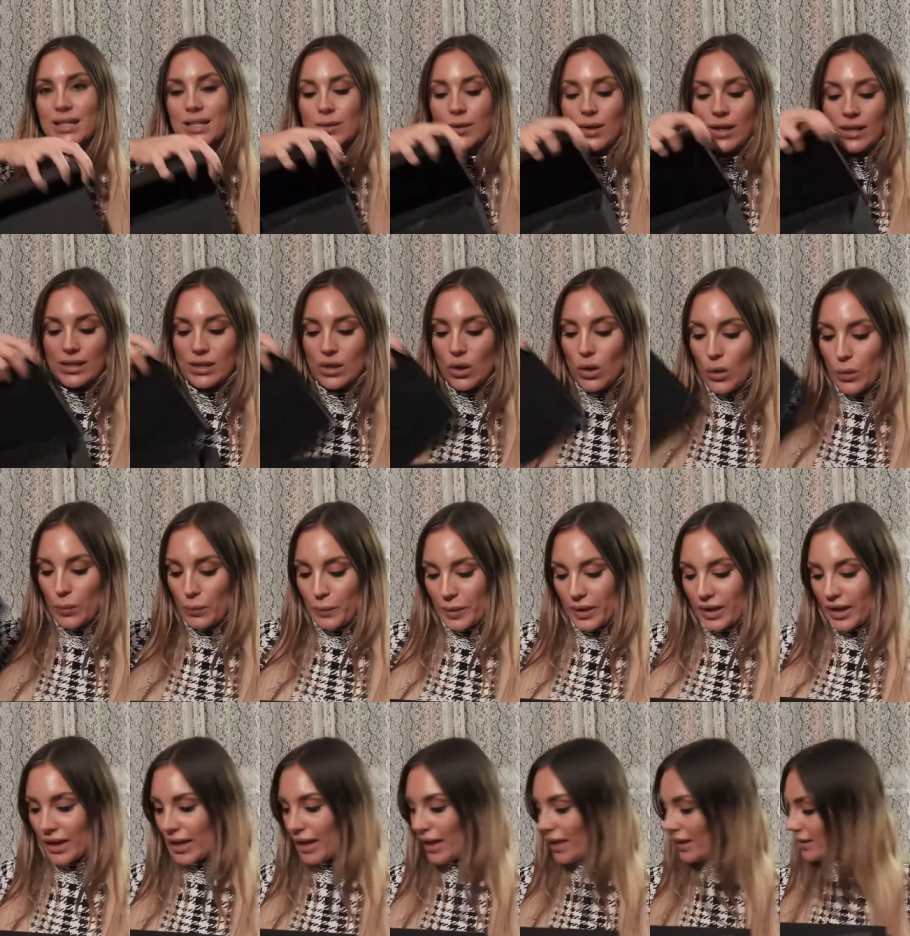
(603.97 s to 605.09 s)
so let's
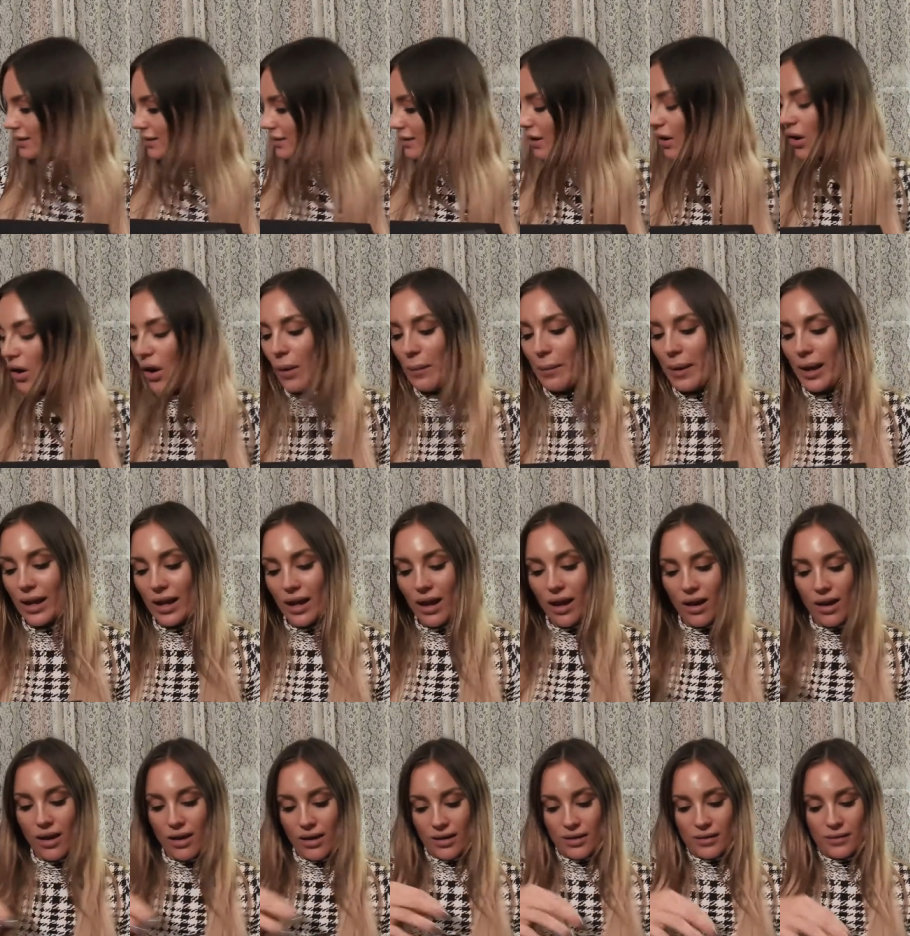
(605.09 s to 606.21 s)
open it oh my
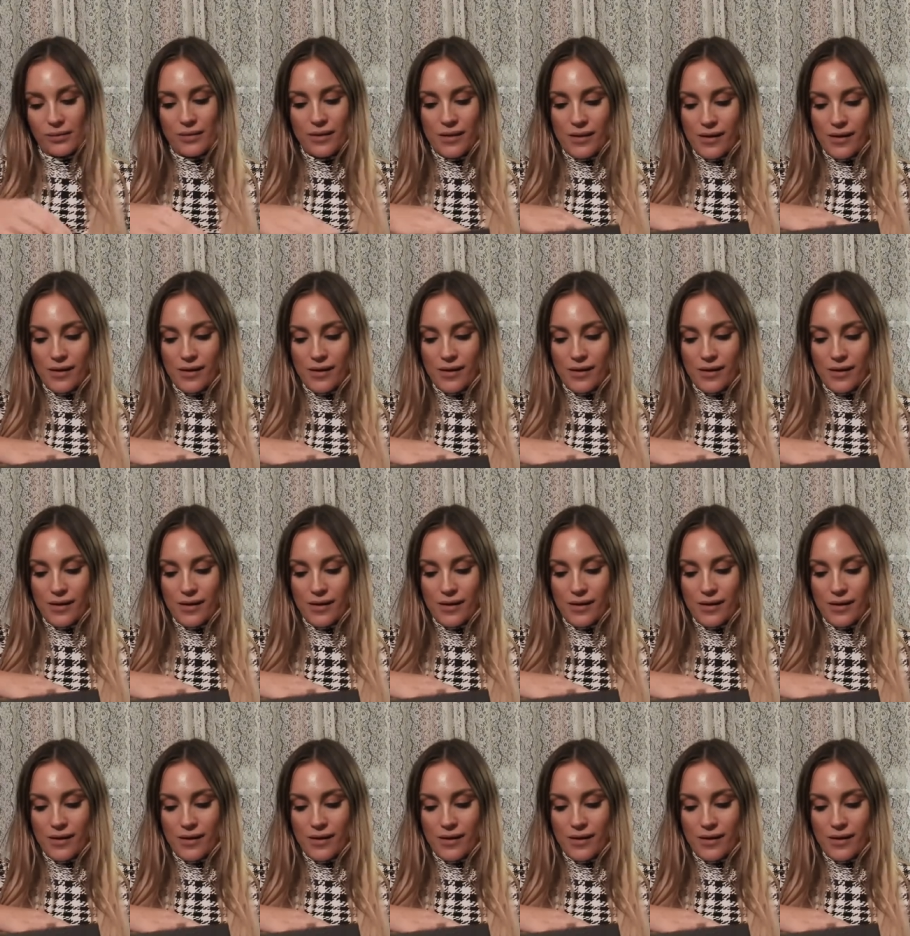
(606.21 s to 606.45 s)
god